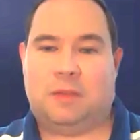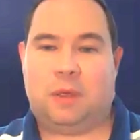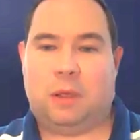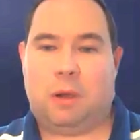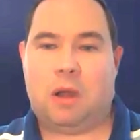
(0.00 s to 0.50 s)
if
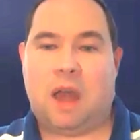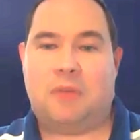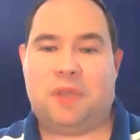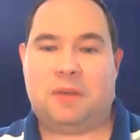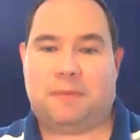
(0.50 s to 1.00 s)
we learn
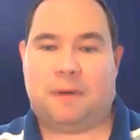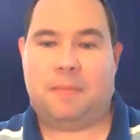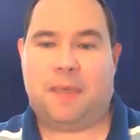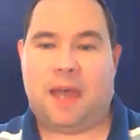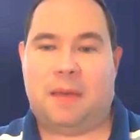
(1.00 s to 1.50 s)
nothing
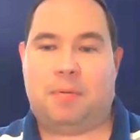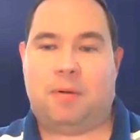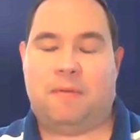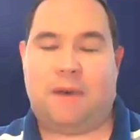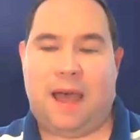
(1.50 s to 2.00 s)
from that,
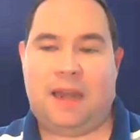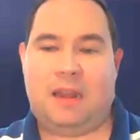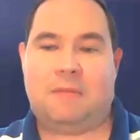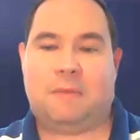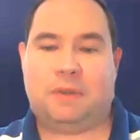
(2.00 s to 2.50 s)

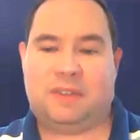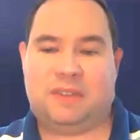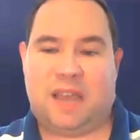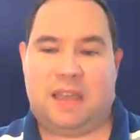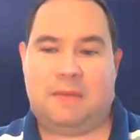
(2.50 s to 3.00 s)
providing for
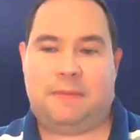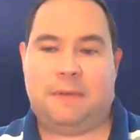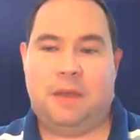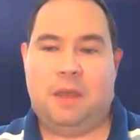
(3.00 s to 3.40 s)
safe